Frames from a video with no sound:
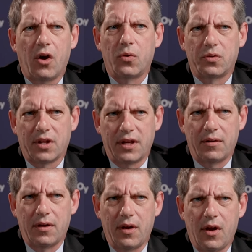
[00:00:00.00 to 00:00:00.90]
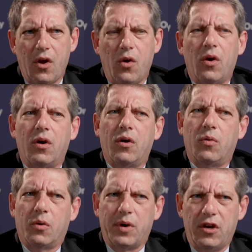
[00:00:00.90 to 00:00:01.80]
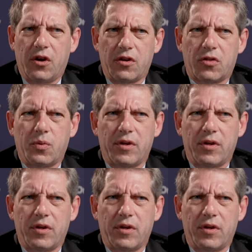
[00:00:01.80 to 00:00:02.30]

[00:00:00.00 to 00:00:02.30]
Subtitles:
only, what we noticed